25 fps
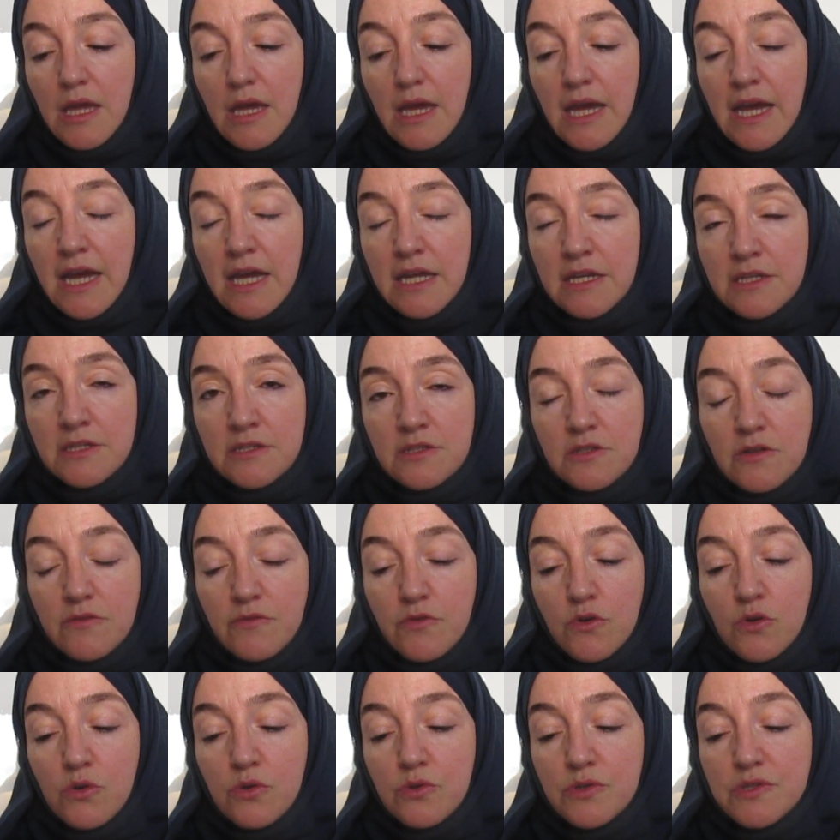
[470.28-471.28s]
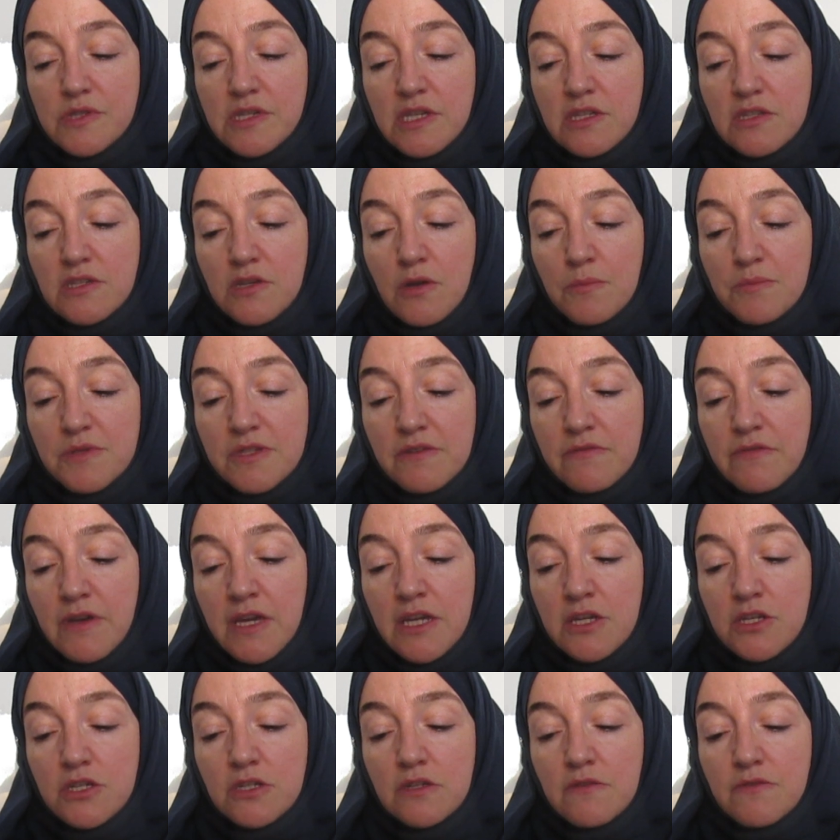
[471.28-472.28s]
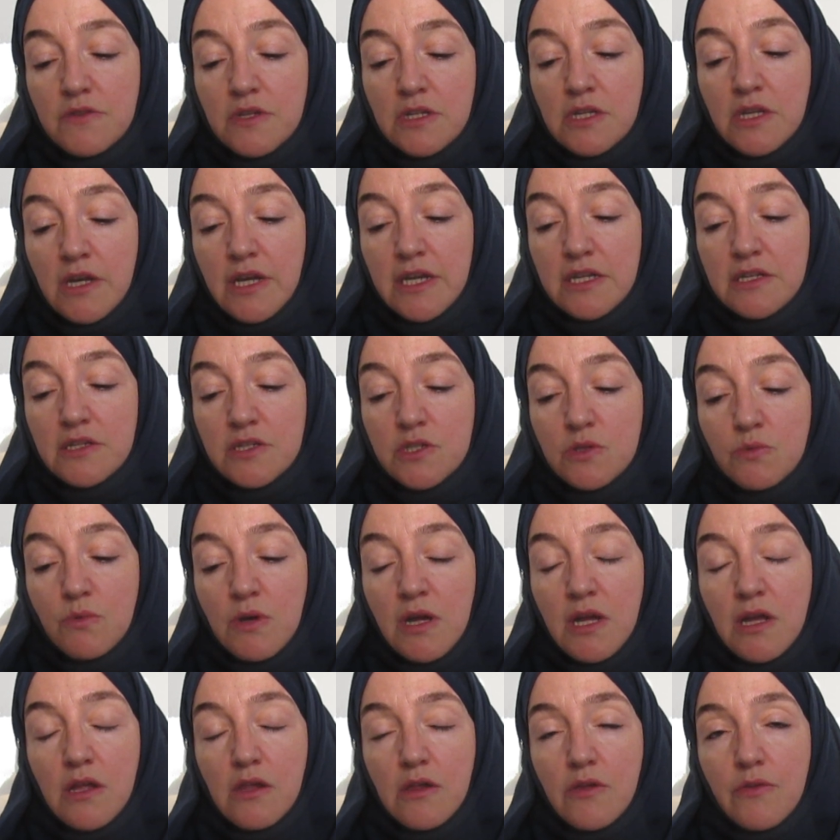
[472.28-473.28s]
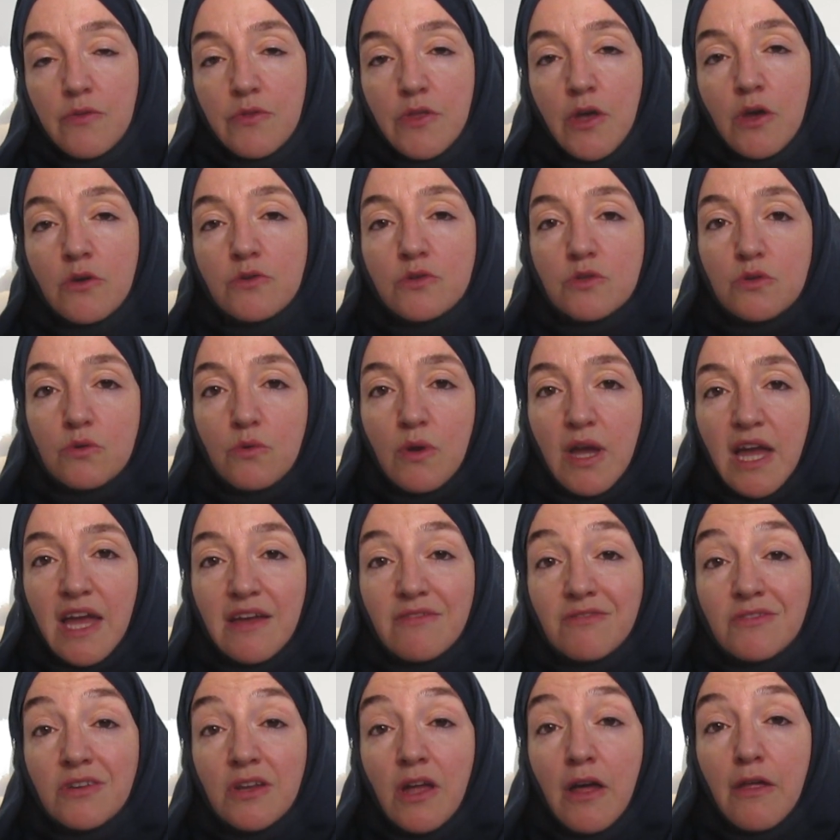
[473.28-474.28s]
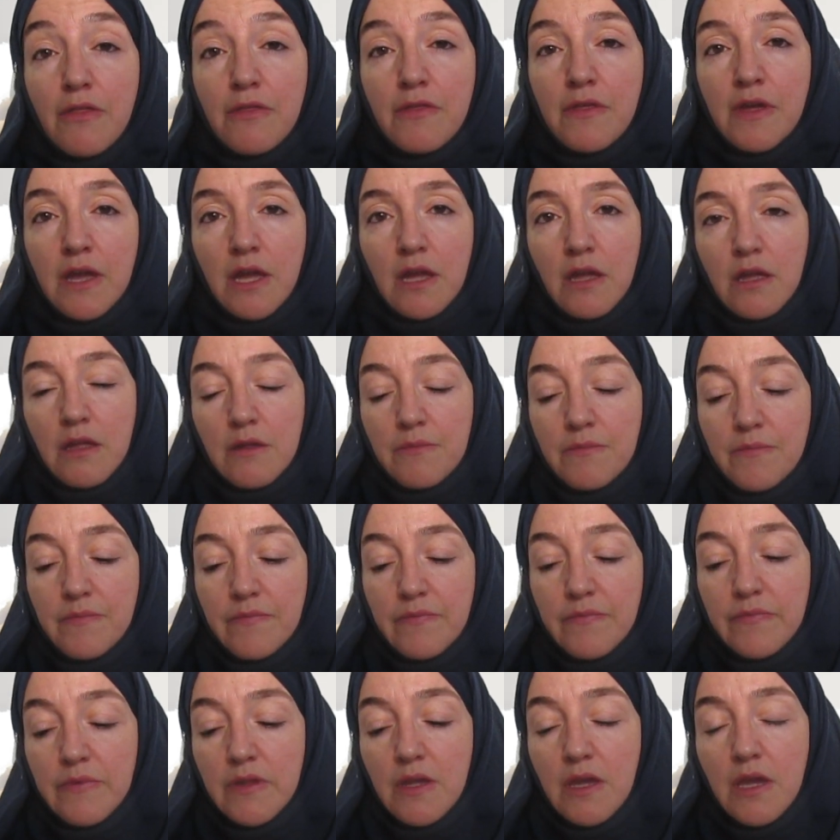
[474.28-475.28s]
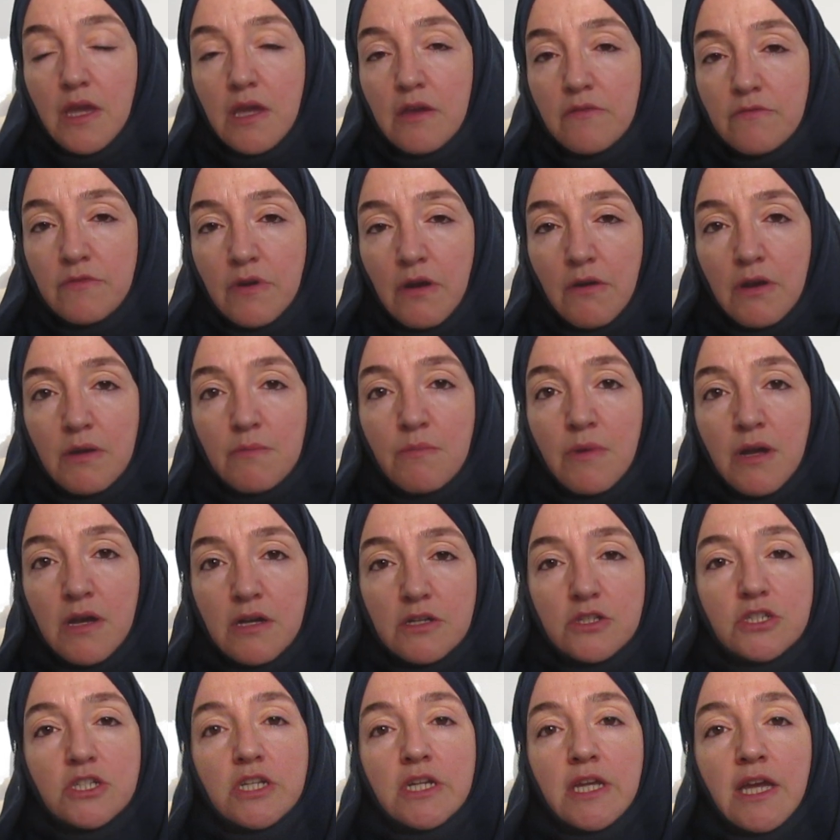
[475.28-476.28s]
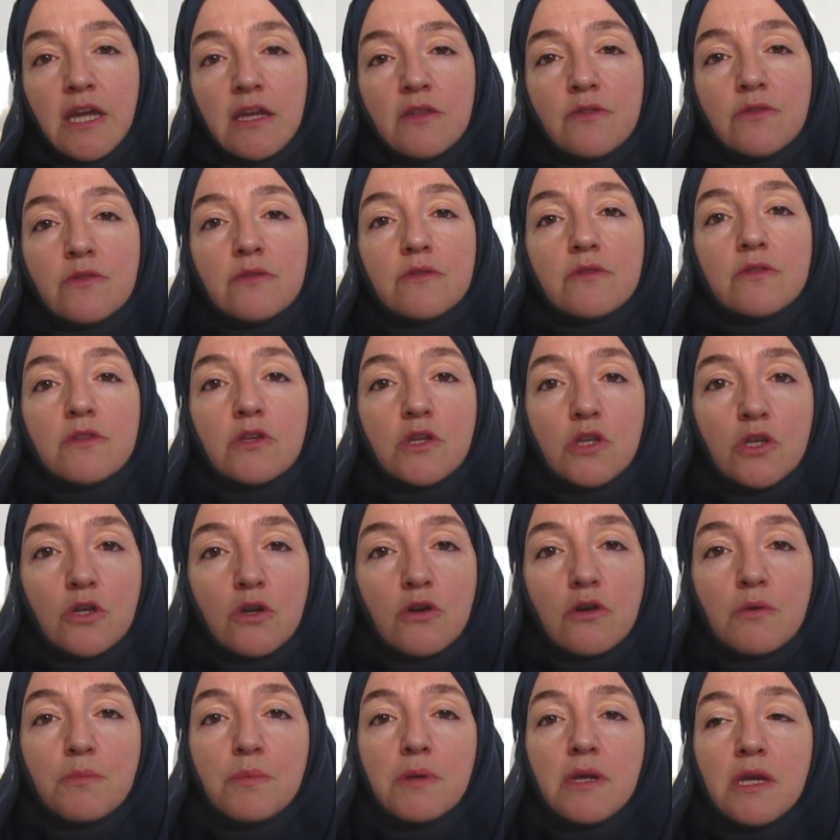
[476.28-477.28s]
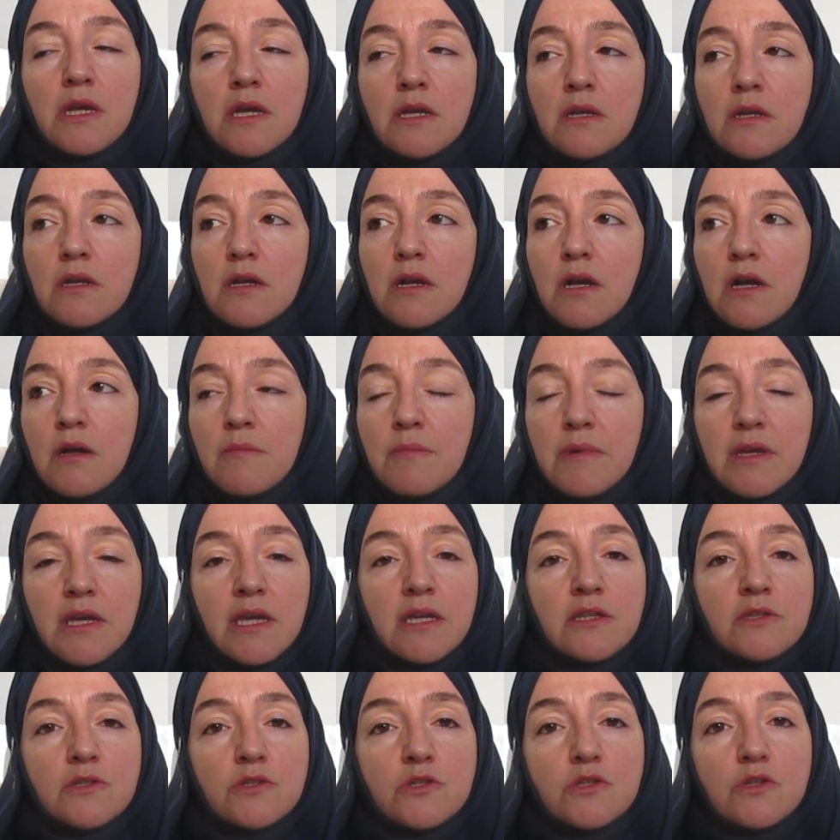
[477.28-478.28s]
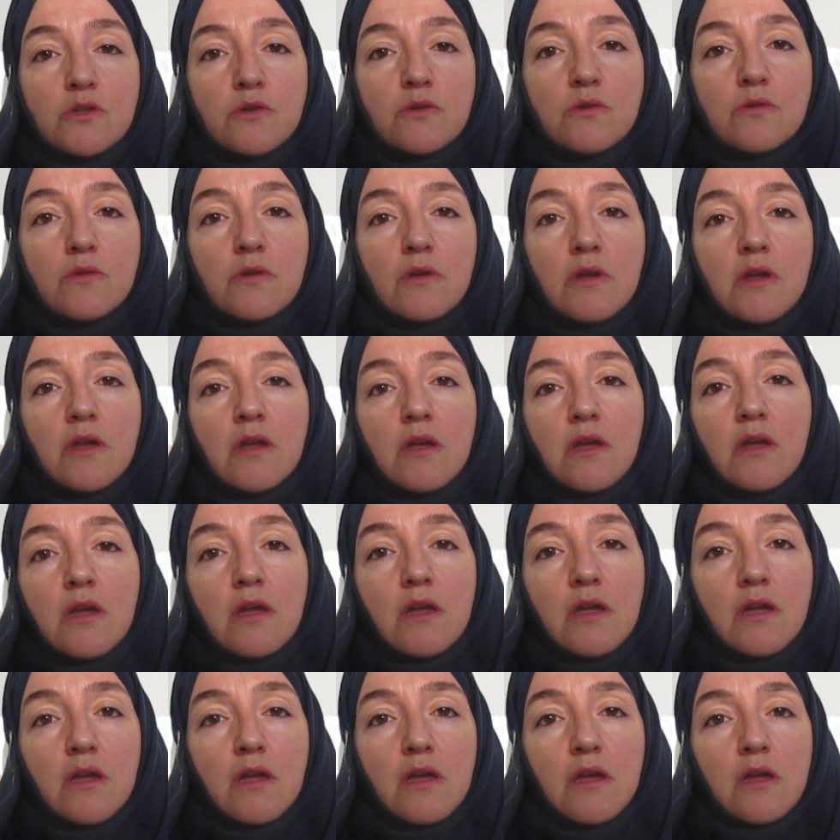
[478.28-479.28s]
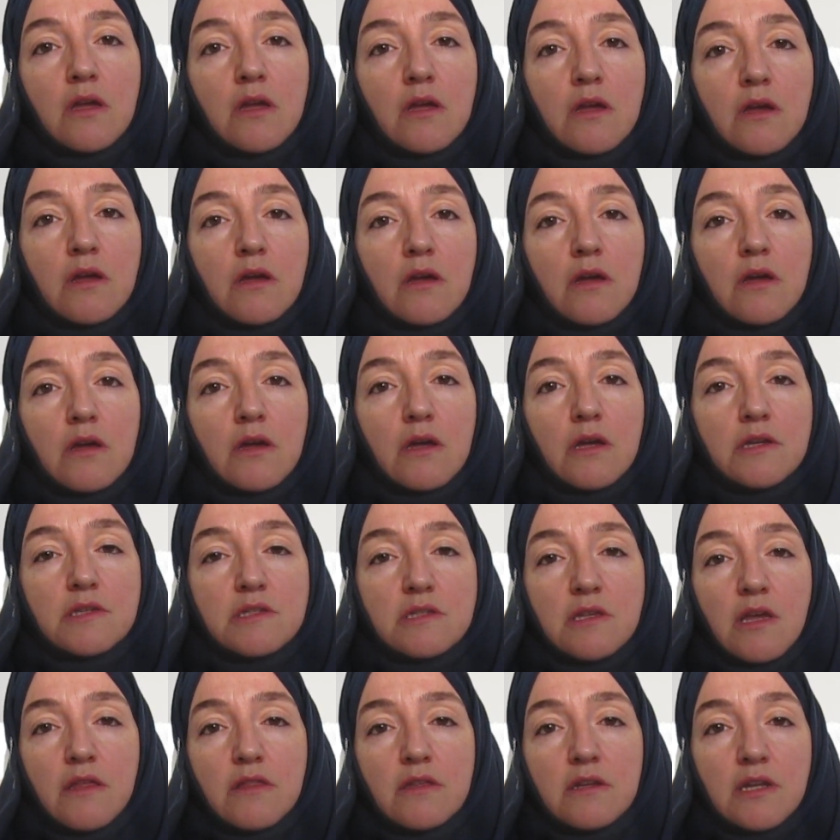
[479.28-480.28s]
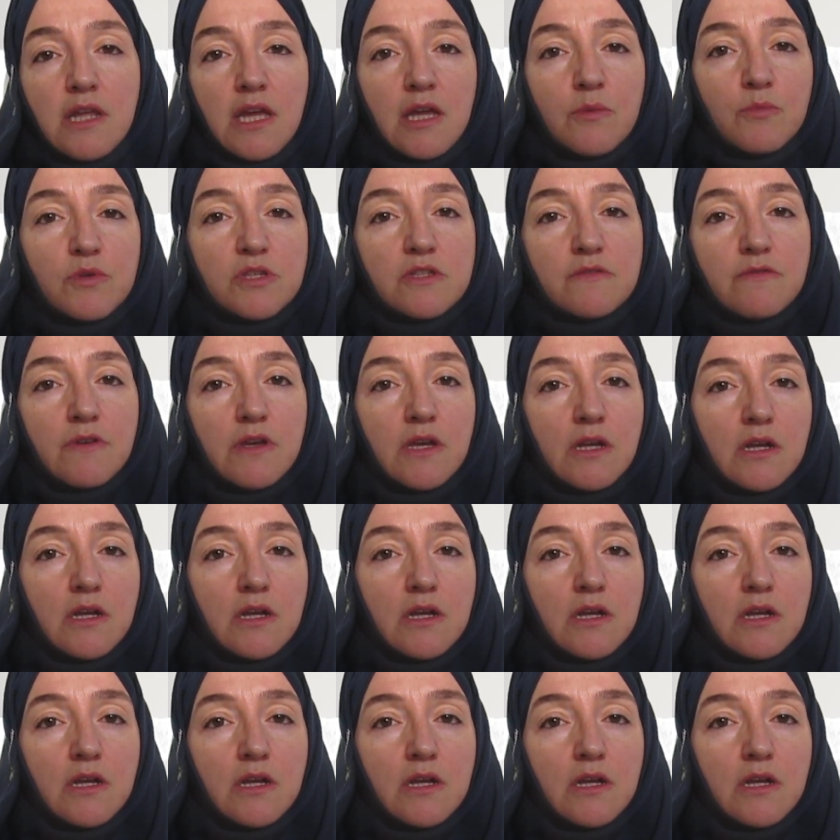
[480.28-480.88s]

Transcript: And of course his observation of the Knight as well, those who have nothing, very much again the European coming into a southern hemisphere